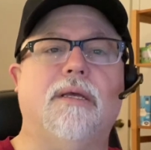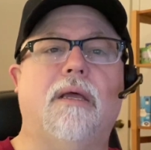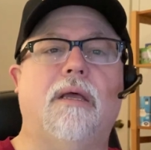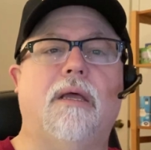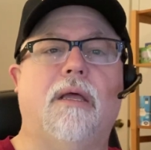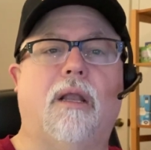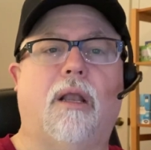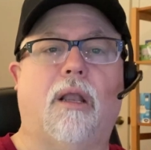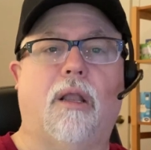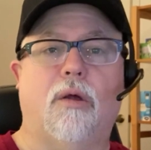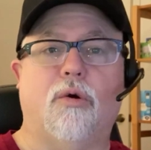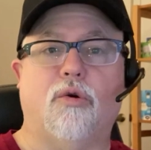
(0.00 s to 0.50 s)

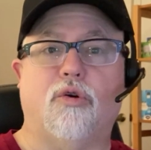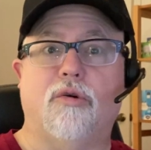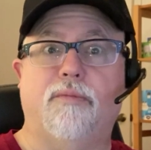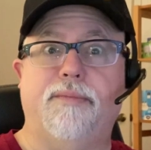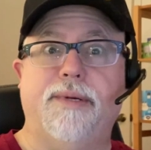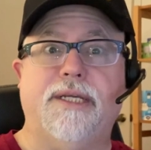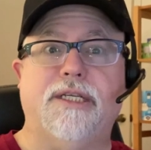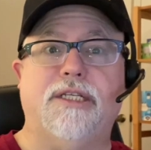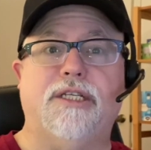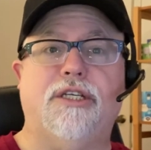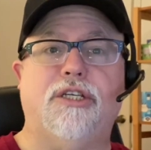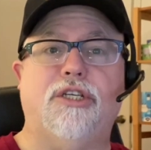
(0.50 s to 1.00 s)
local
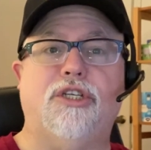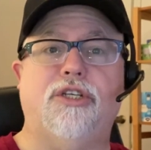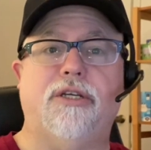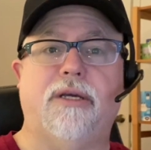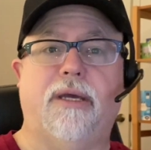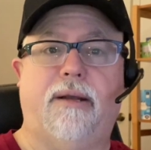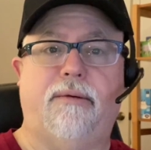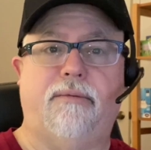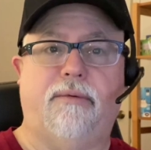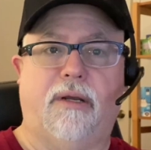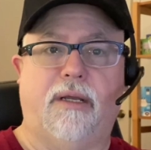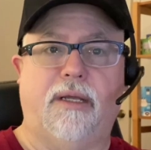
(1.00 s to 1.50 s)
bees
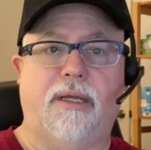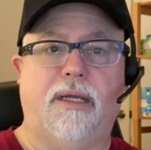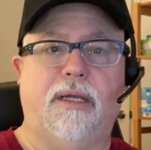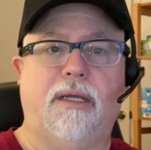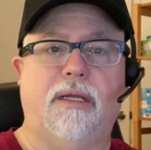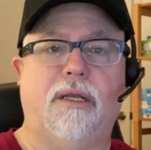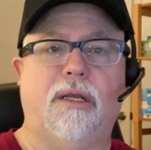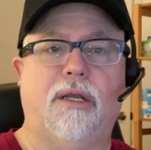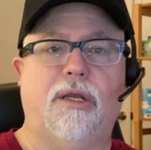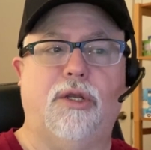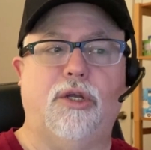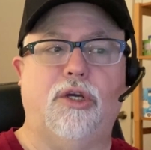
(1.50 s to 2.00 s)
generally
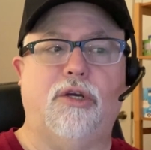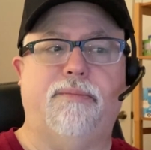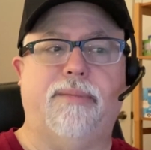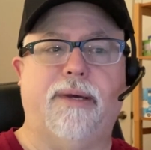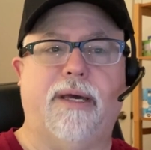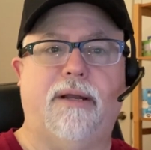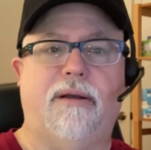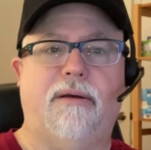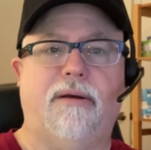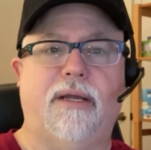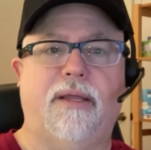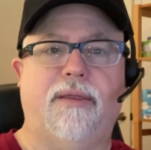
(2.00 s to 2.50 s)
do
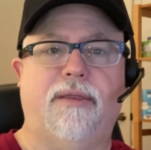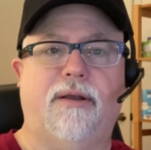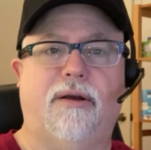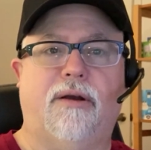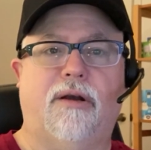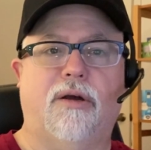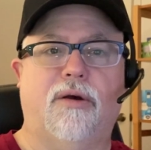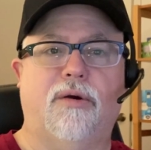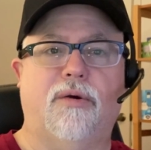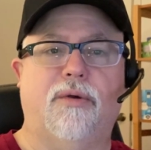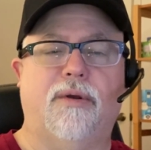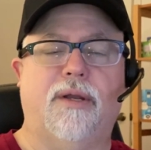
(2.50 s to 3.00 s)
better in their
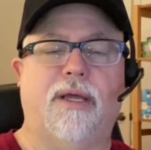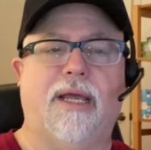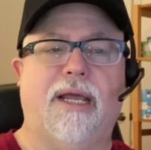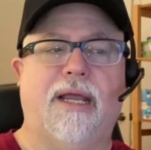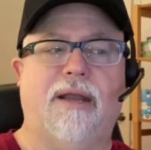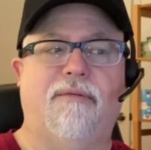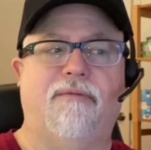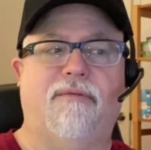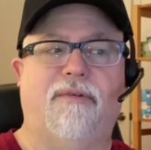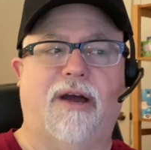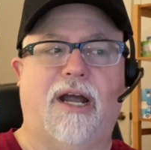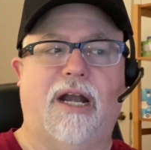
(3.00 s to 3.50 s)
own
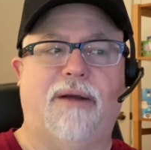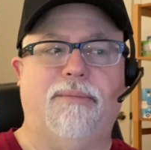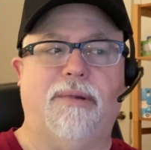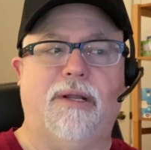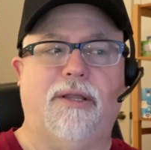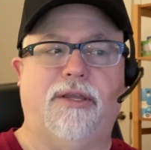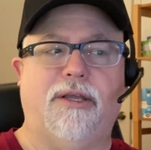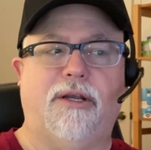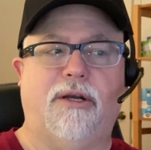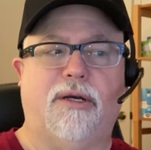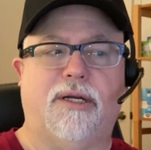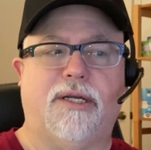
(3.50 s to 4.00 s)
environment.
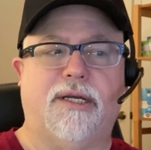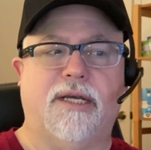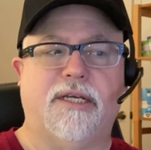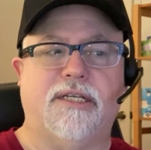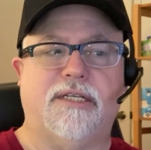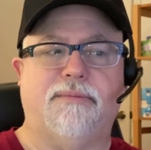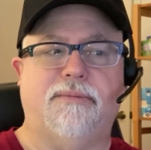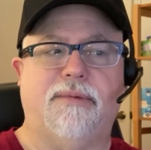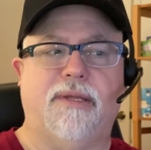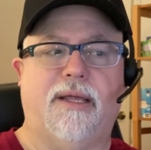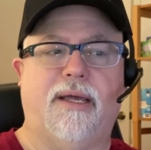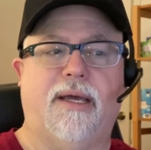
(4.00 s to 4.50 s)
They're
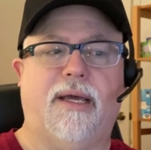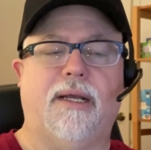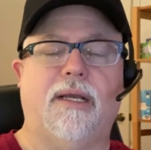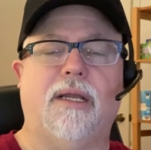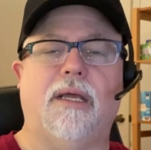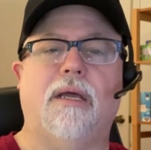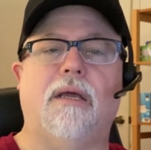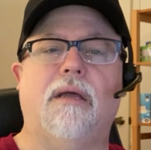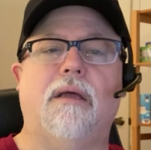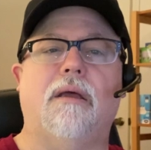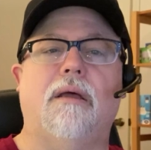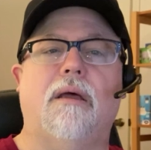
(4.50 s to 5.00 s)
accustomed to that.
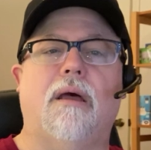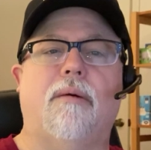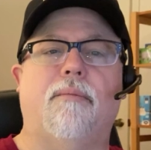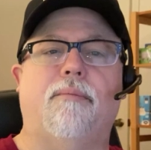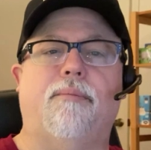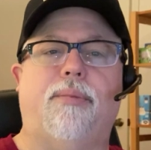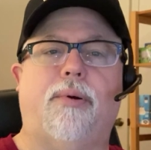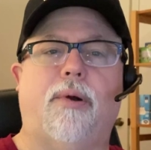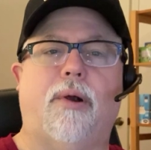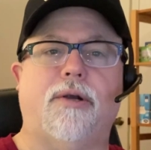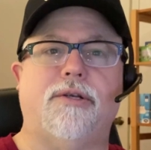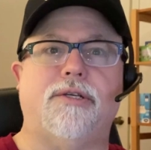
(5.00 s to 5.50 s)

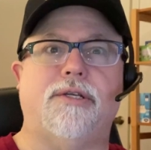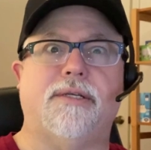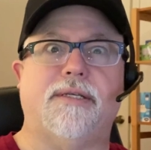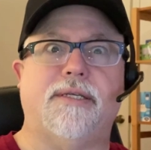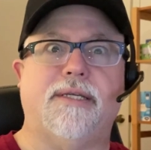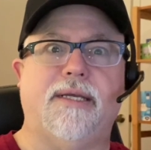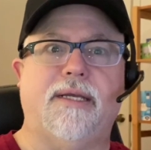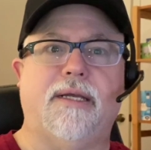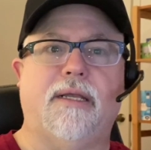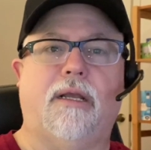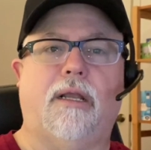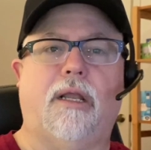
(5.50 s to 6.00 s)

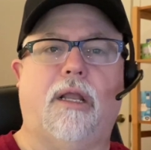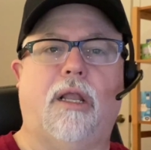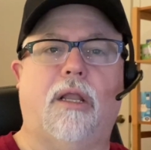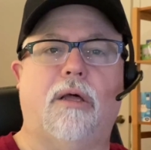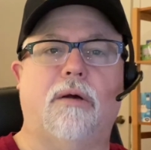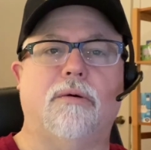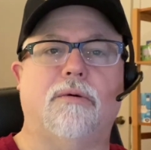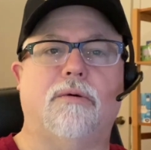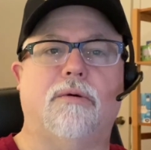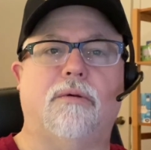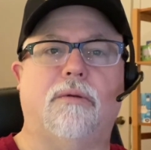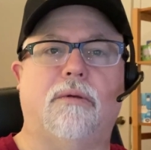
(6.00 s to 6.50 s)
Purchasing
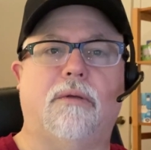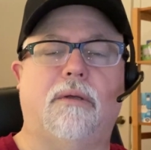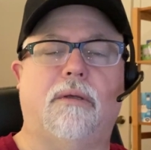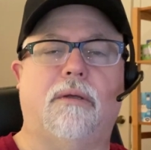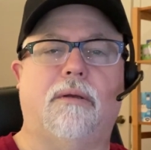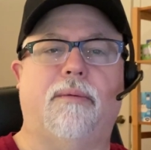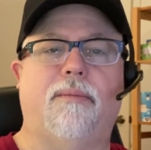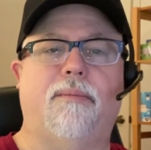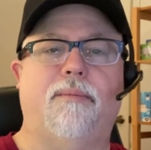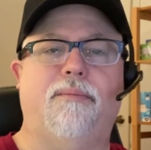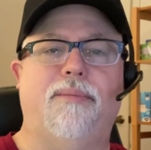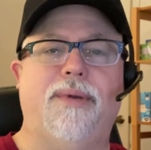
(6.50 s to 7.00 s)
local
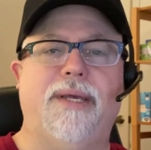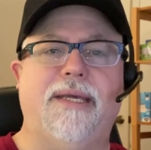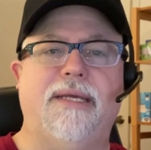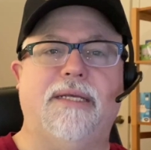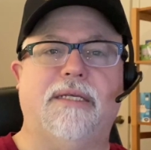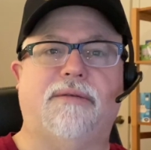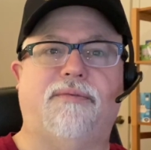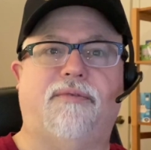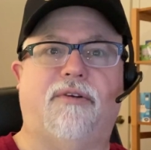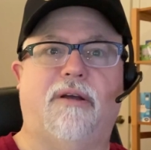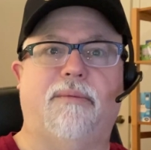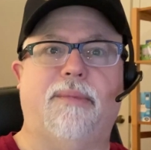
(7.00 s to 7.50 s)

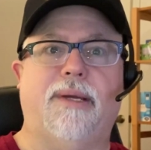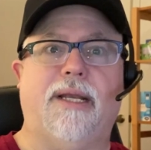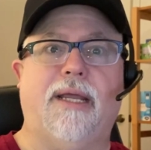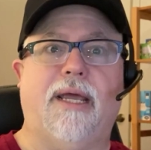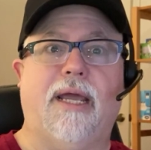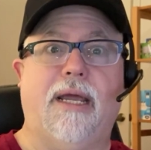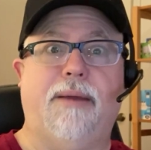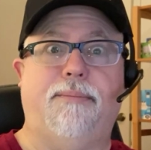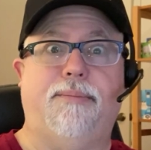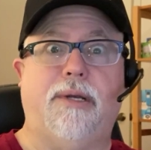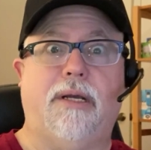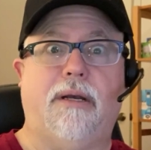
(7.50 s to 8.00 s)
bees from an
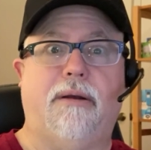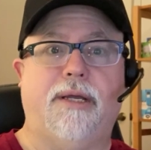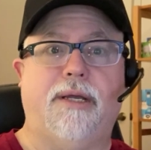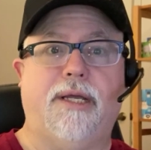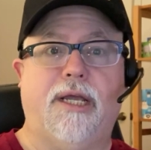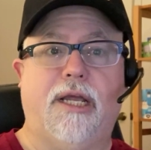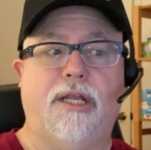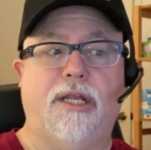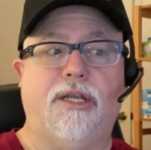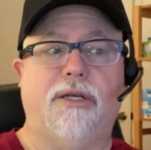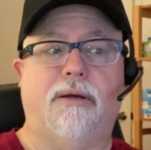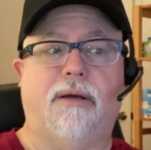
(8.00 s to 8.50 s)
apiary
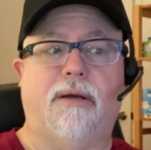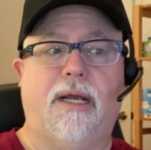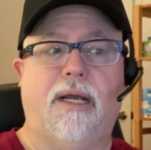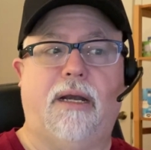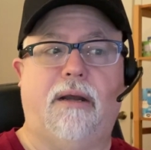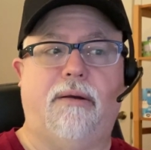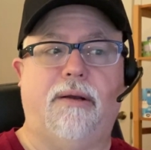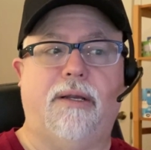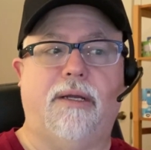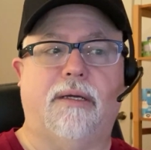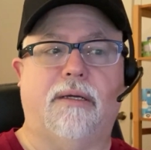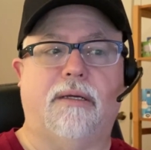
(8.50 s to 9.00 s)
in your
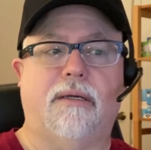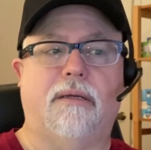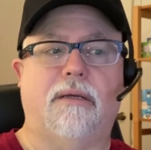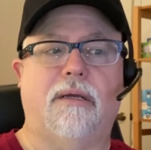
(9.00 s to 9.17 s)
area